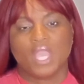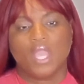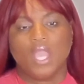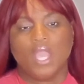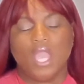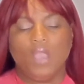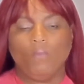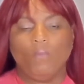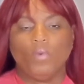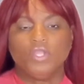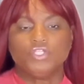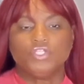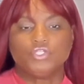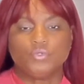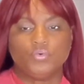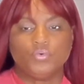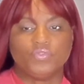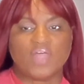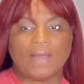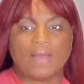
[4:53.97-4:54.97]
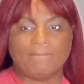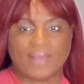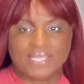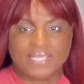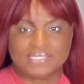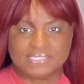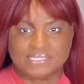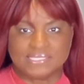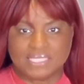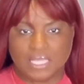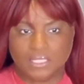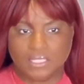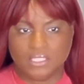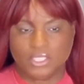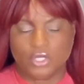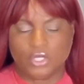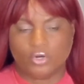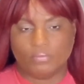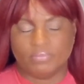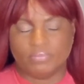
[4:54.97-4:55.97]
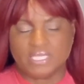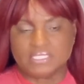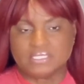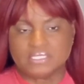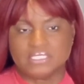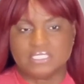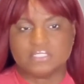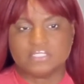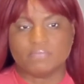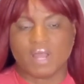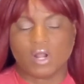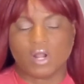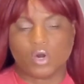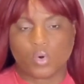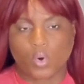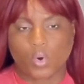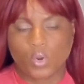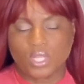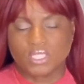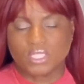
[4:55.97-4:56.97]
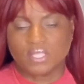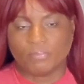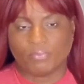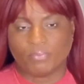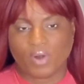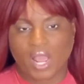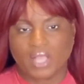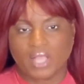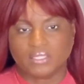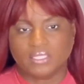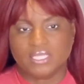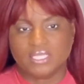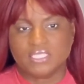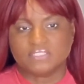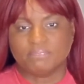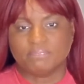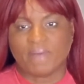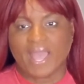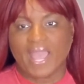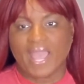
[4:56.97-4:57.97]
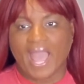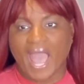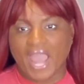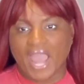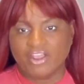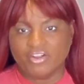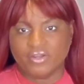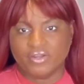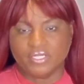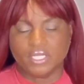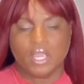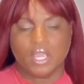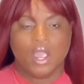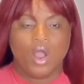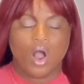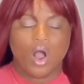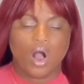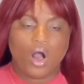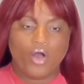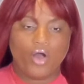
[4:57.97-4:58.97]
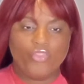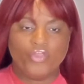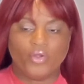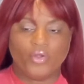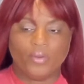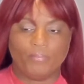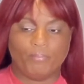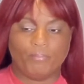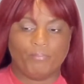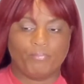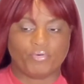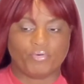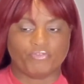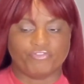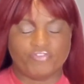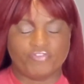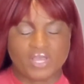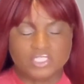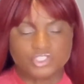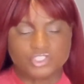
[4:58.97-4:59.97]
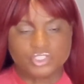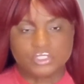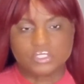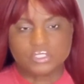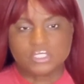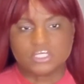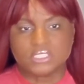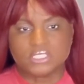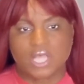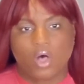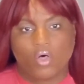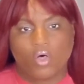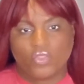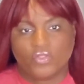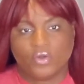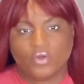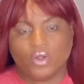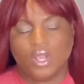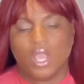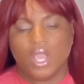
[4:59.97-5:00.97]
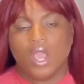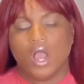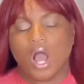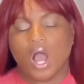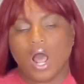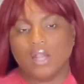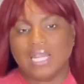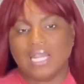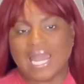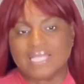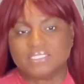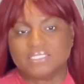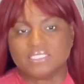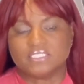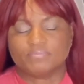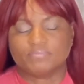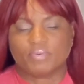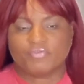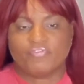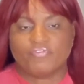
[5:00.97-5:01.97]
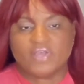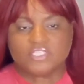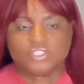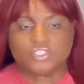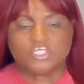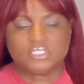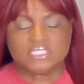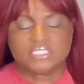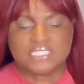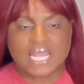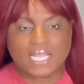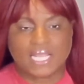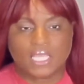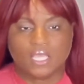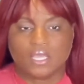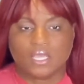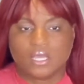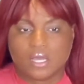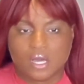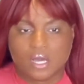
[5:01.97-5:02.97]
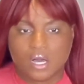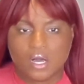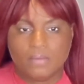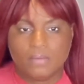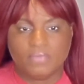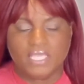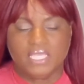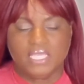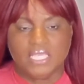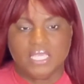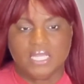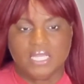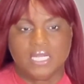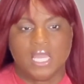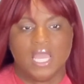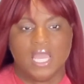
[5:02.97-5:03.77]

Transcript: And we do that by scaling our business, by growing the practice, by hiring other professionals, other licensed professionals that can come in